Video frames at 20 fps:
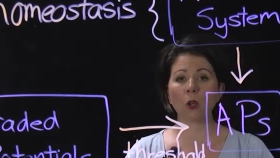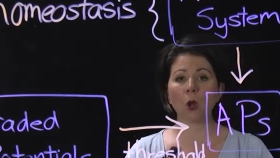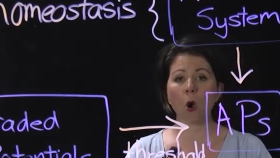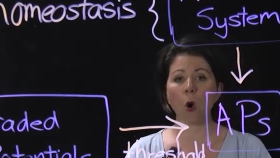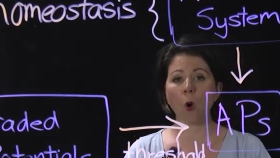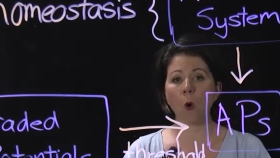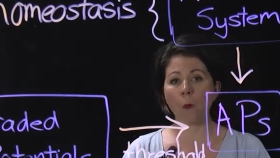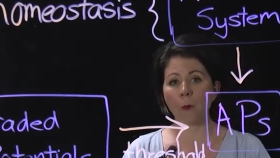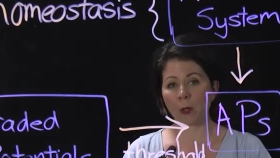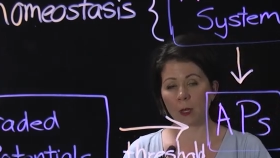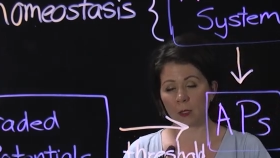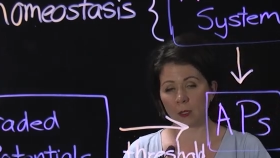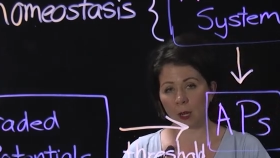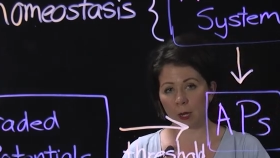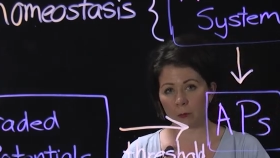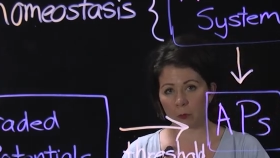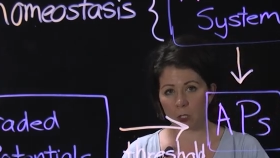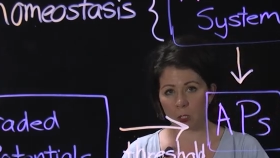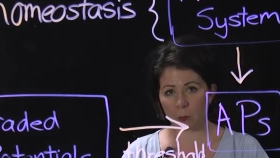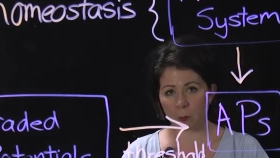and open
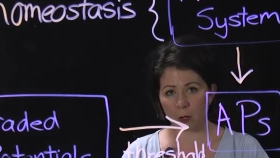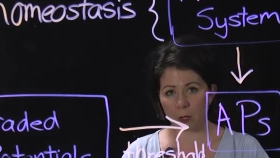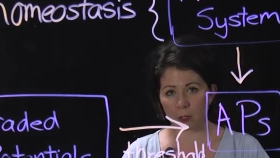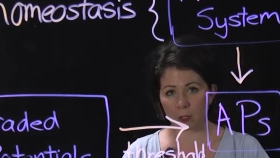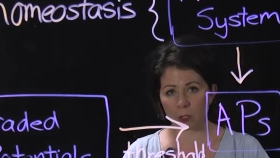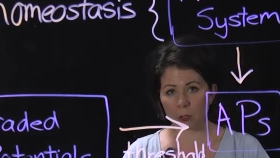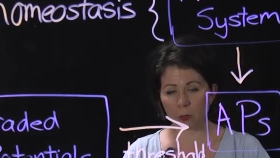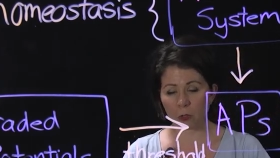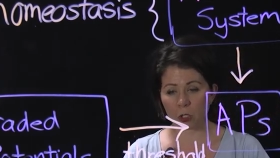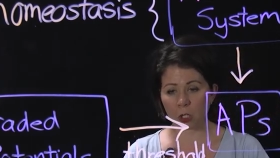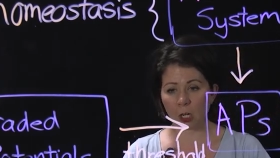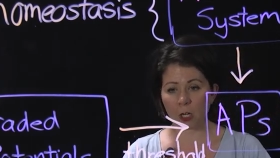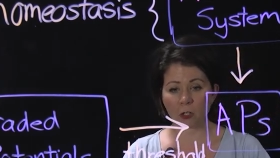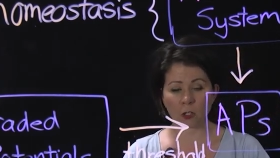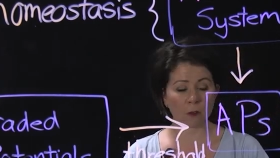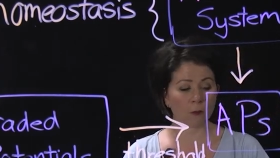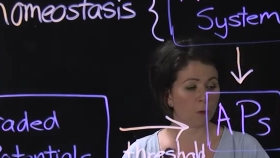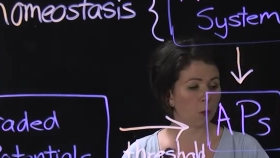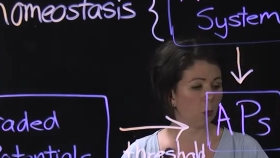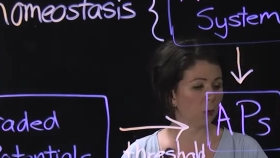in response to a
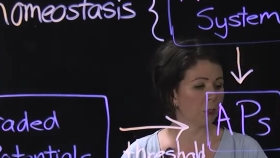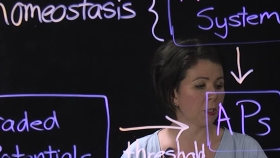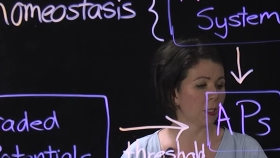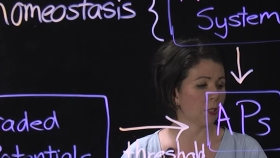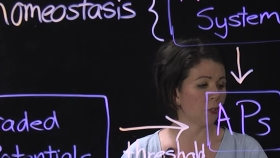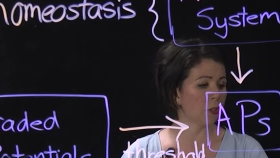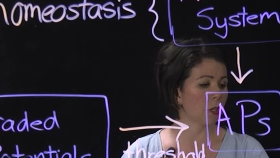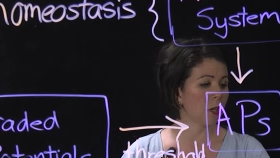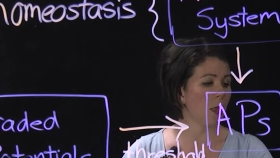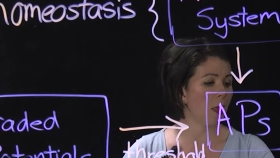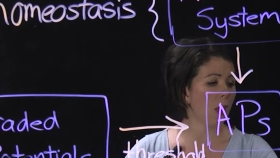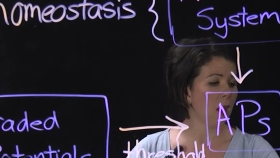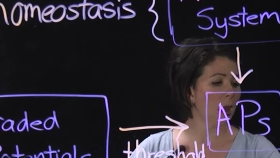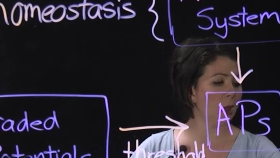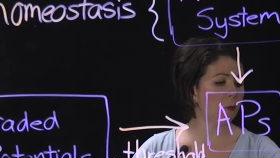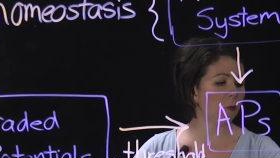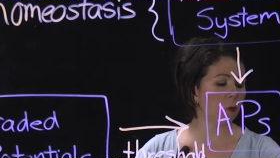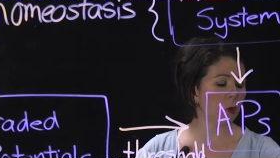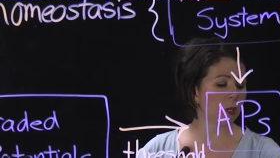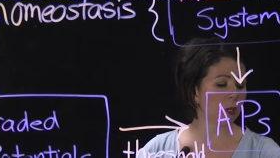change in voltage. And